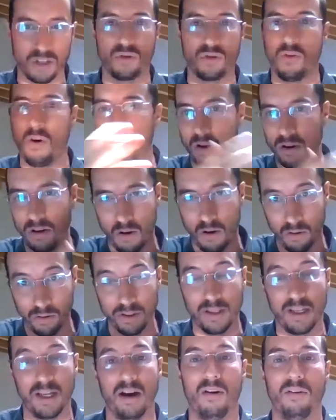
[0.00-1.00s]
so on
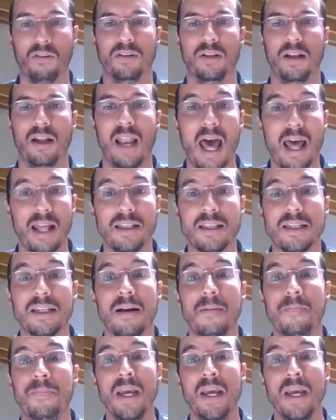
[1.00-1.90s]
the lands,